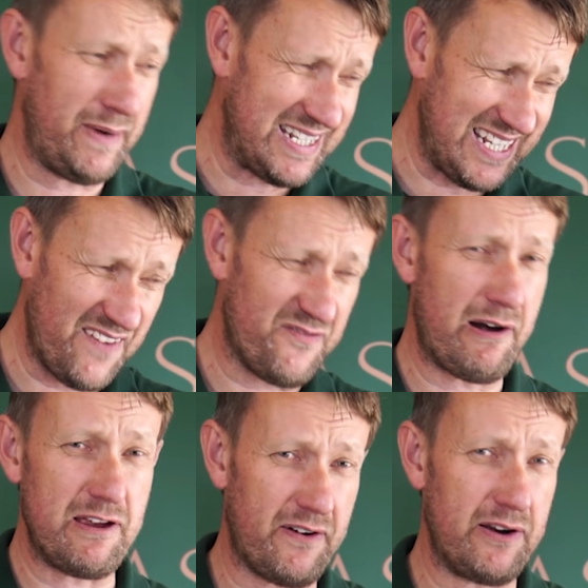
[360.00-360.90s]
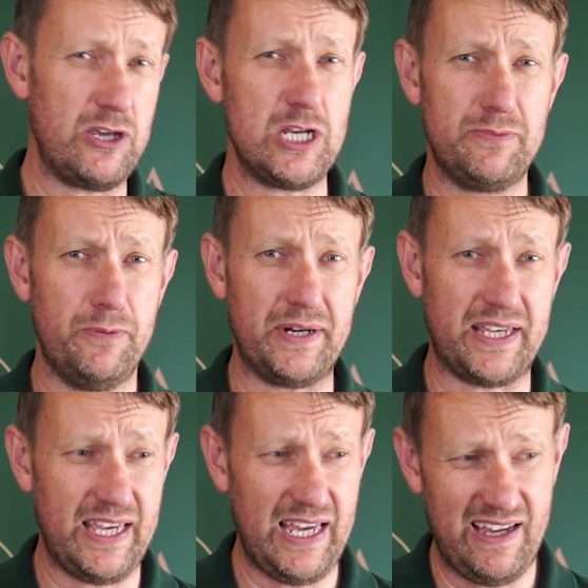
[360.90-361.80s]
makes it a very, very usable bit of
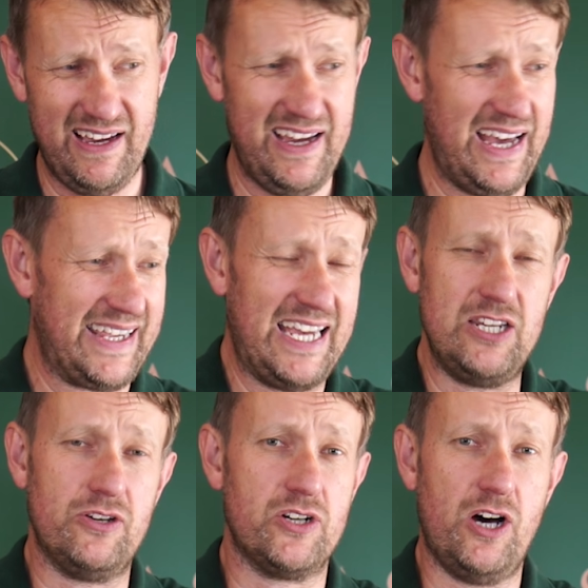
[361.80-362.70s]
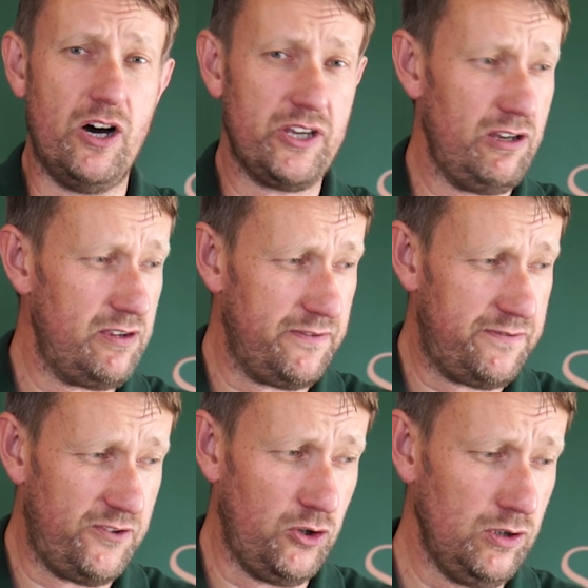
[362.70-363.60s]
kit. Again, you could argue that
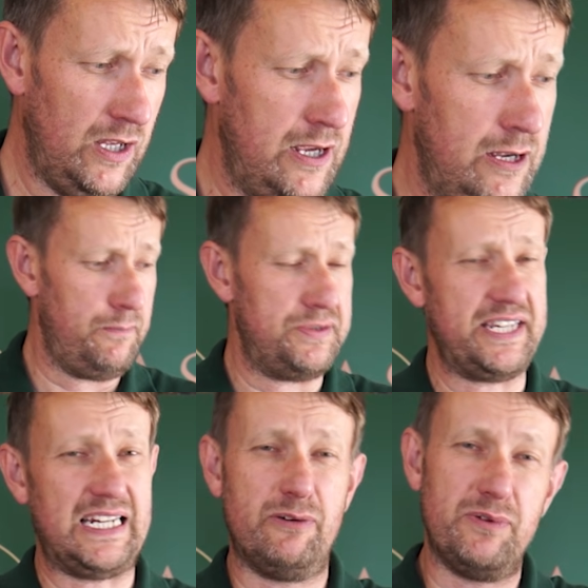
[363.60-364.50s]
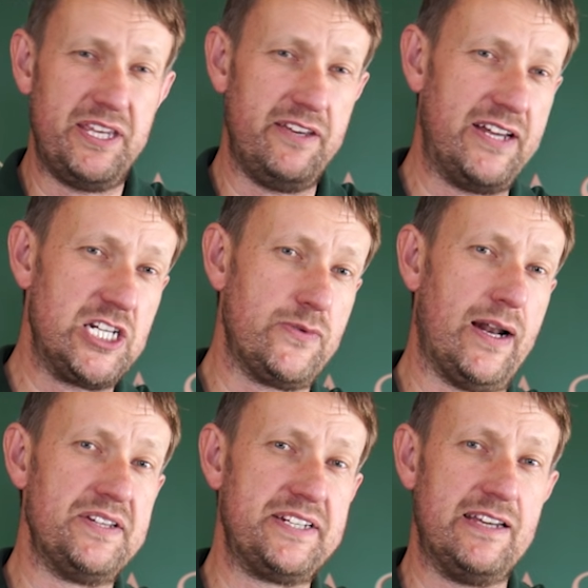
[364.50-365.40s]
full, particularly with the
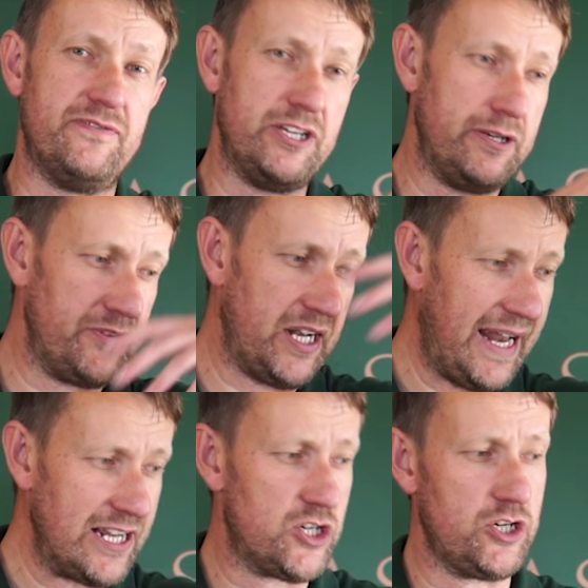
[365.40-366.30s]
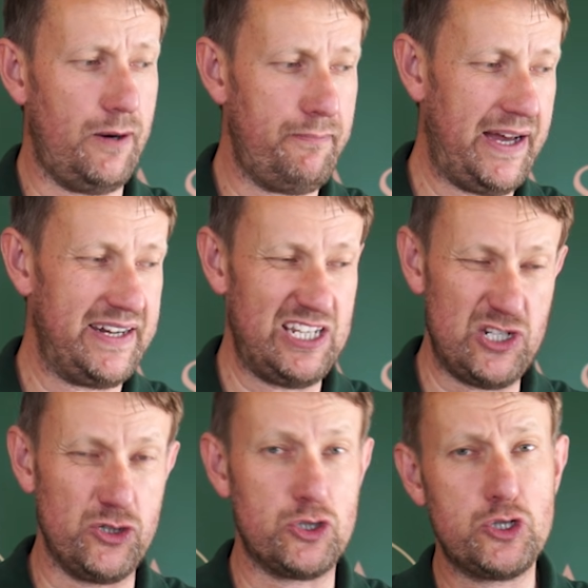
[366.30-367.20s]
eventuality of the lead shot ban, is
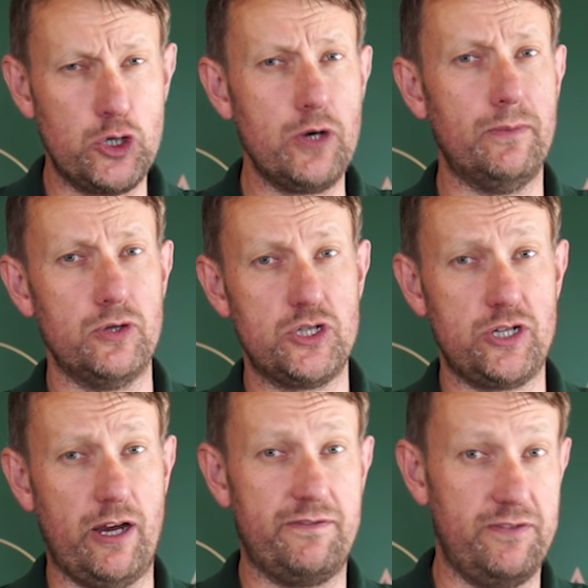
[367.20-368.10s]
just too much choke